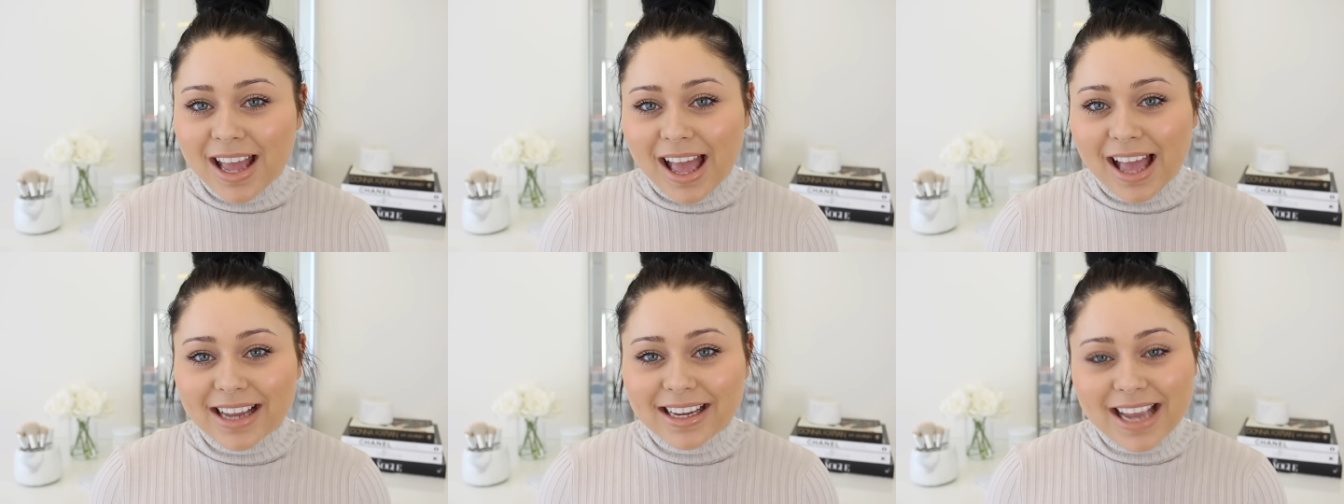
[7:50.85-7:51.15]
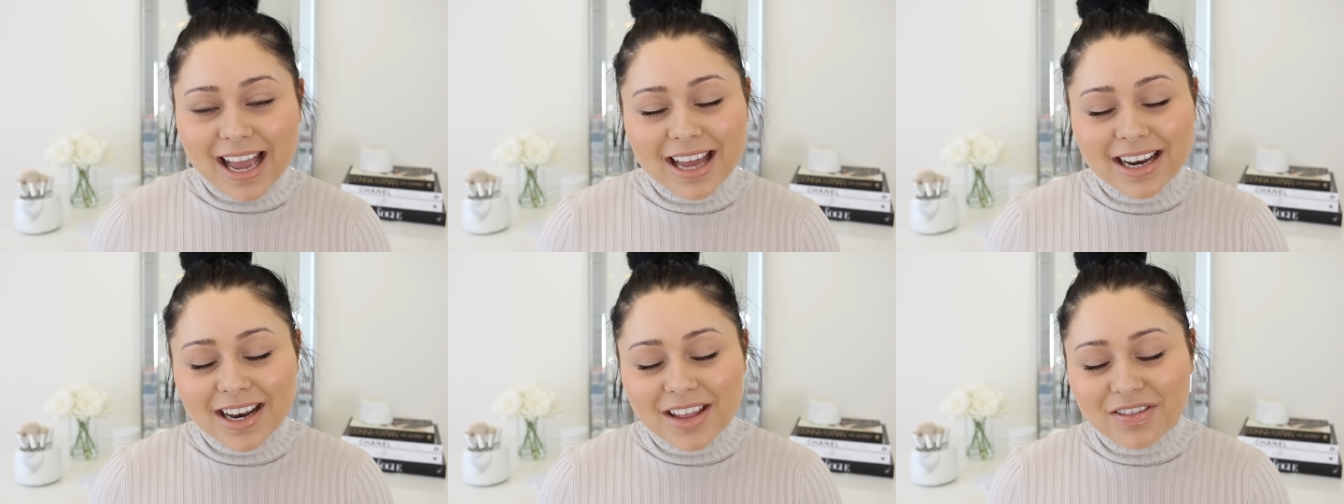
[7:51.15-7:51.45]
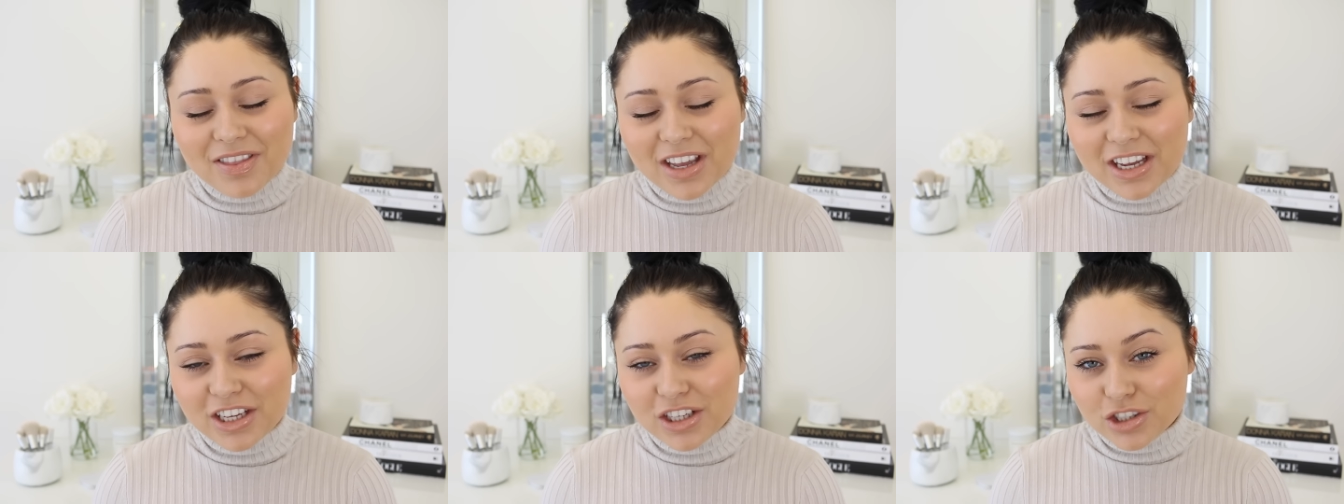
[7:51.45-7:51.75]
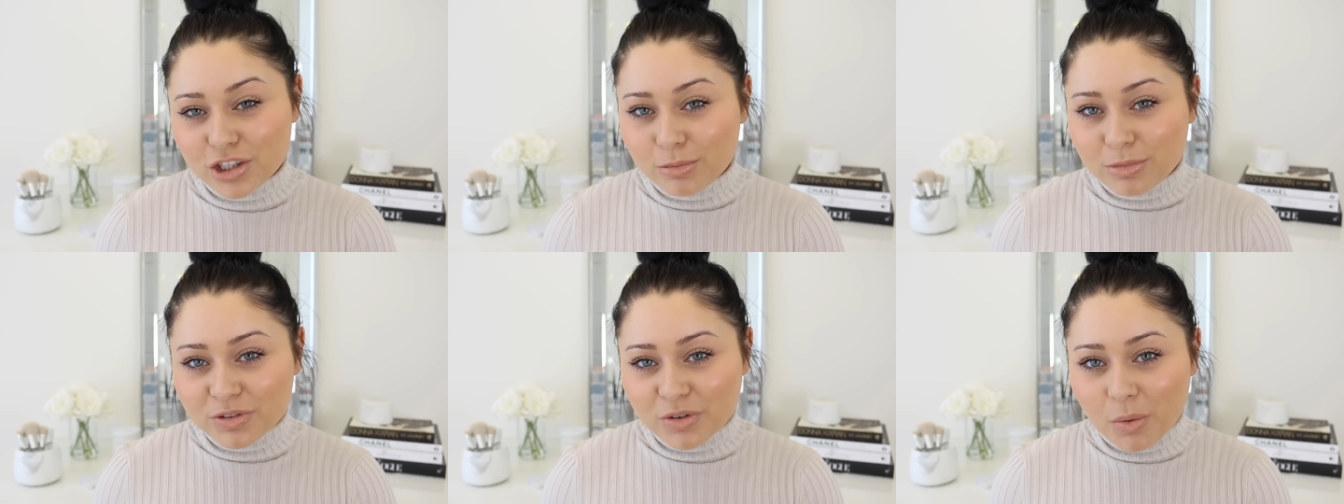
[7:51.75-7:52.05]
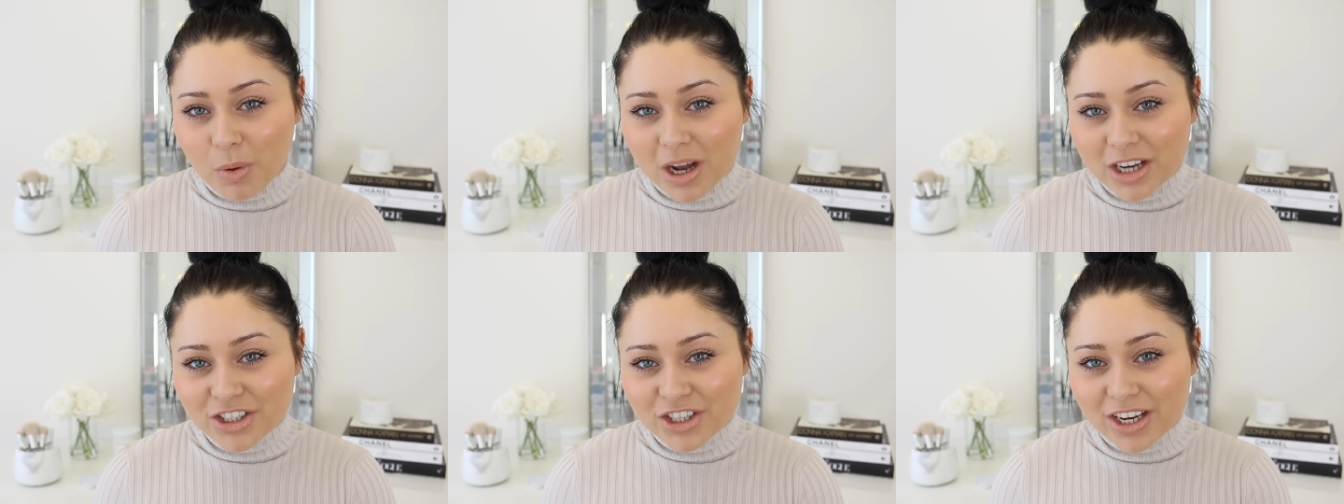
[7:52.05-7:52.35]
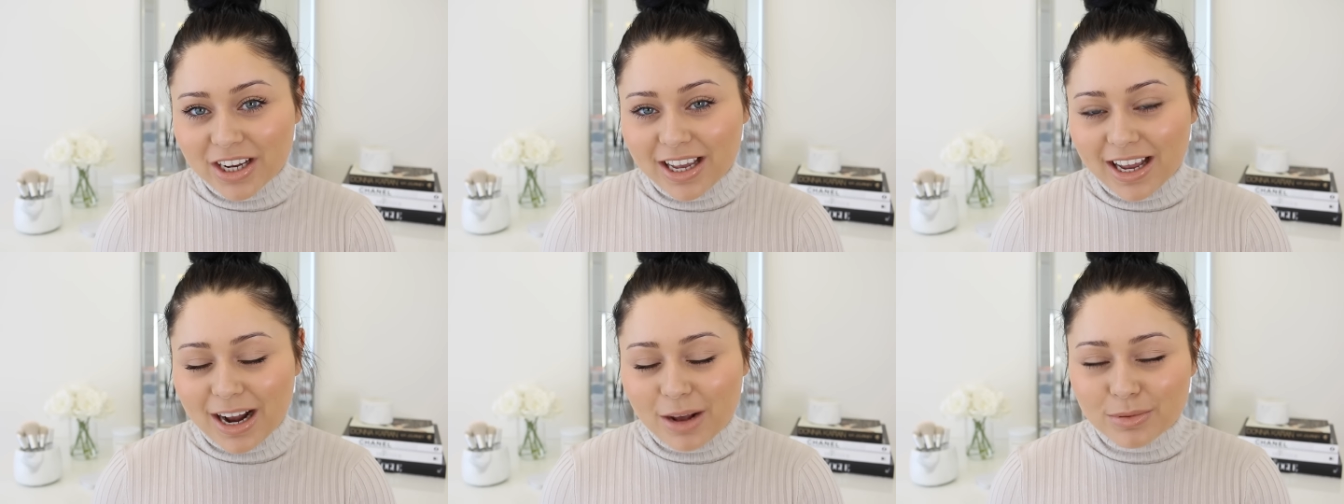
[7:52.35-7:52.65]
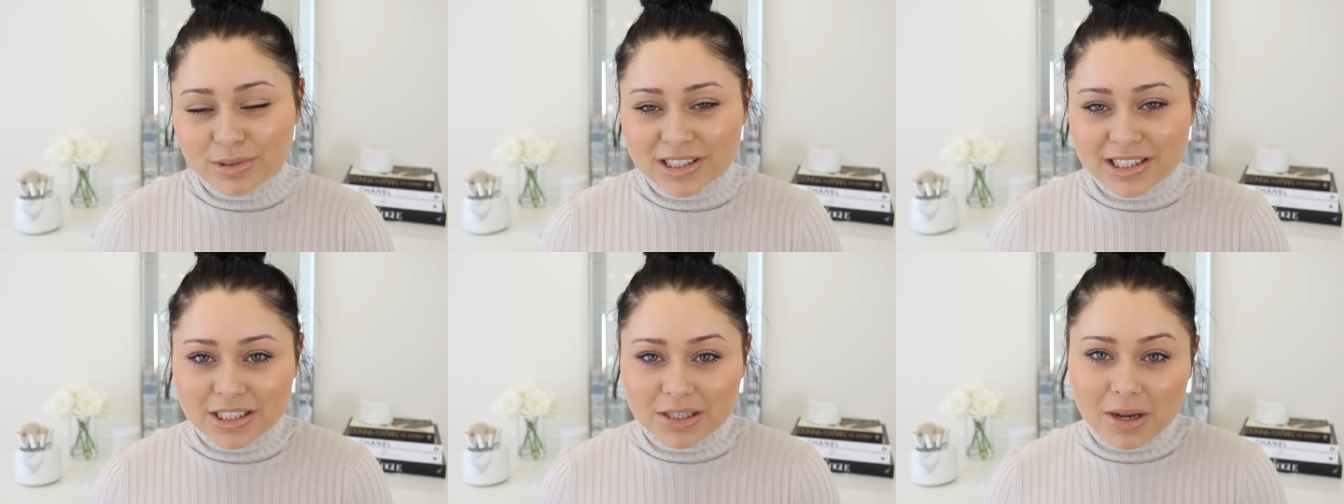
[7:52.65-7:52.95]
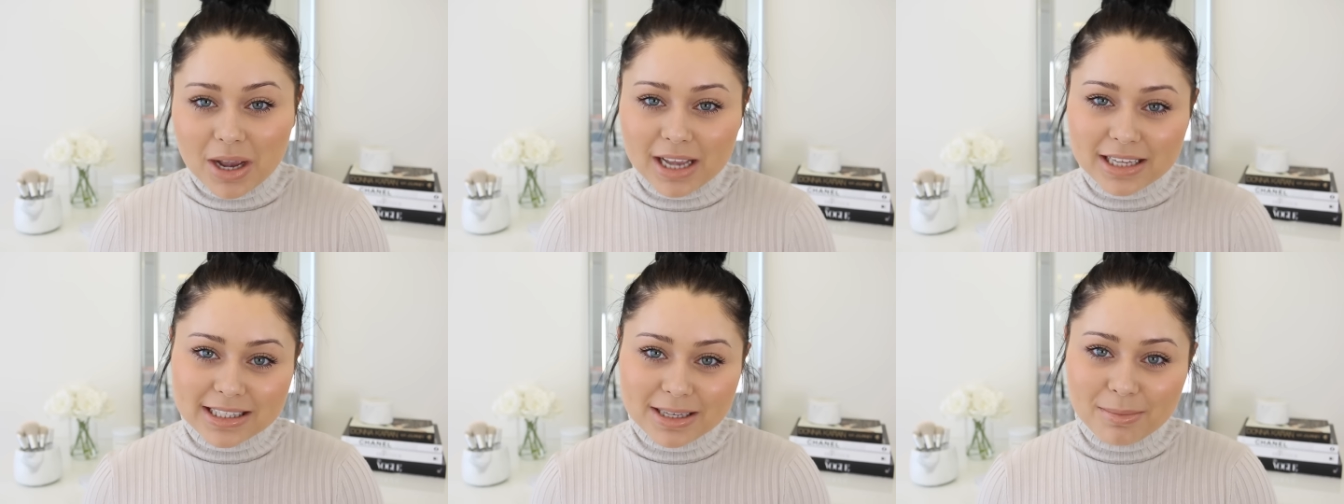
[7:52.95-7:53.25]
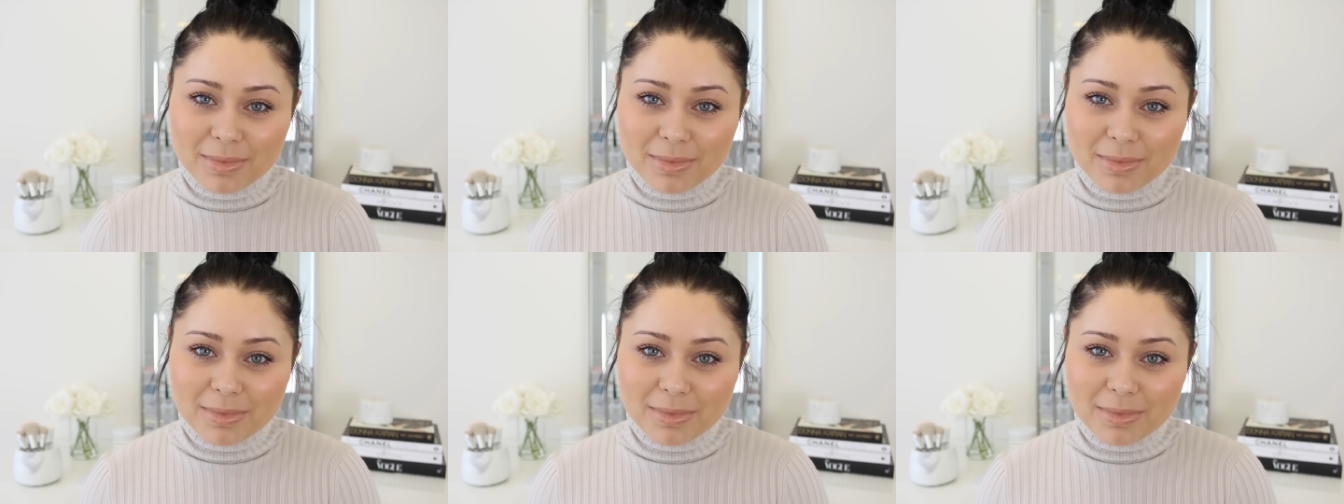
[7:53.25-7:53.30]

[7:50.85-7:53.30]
Again, thank you so much for watching, and I will see you guys